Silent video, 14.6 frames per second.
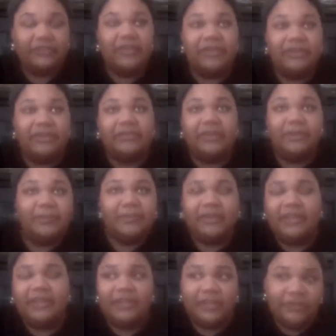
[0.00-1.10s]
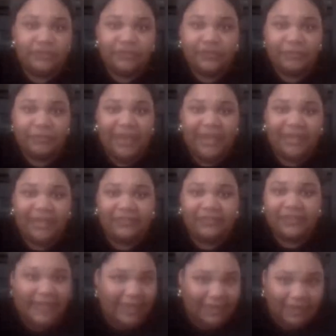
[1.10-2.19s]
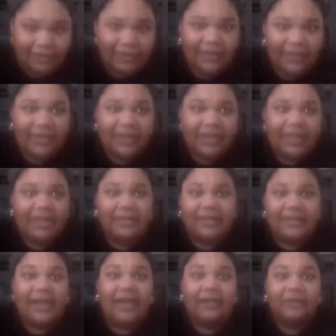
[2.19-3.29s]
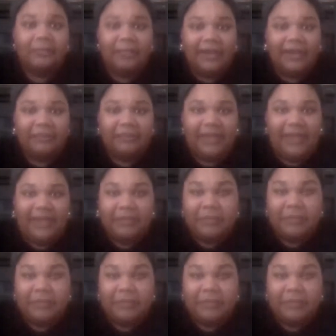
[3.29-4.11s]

You know, it's almost like an intro package into how to buy black.